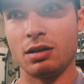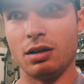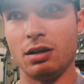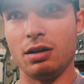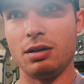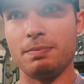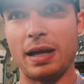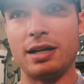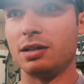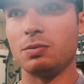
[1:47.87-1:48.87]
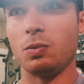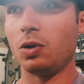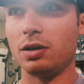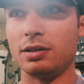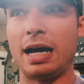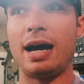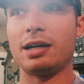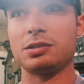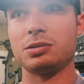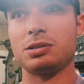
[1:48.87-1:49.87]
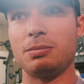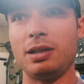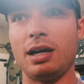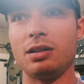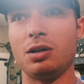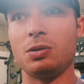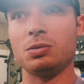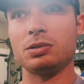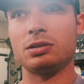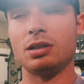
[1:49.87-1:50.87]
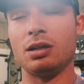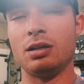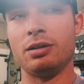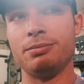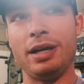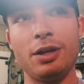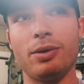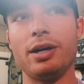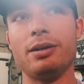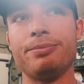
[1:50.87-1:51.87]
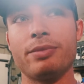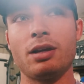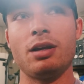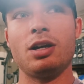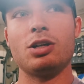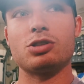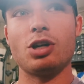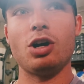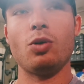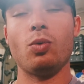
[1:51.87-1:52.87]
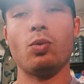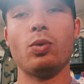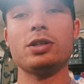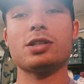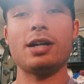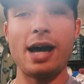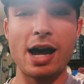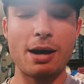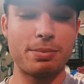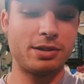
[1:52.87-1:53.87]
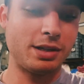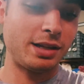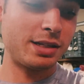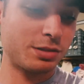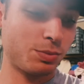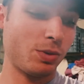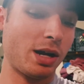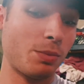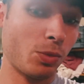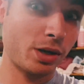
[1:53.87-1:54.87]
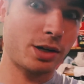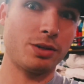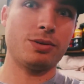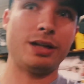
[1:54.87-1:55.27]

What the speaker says: I didn't want the axles to be that long. Anyway, so what's going to happen, and that's what I'm working on